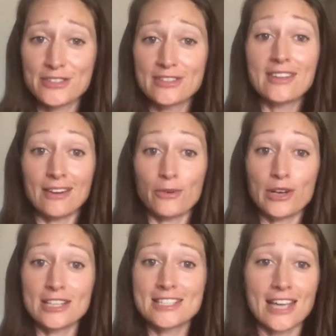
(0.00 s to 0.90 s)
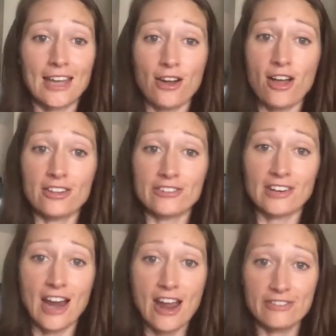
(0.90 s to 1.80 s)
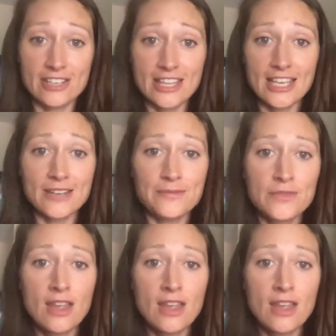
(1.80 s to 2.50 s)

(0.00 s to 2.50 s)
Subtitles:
the oil to get all over everything.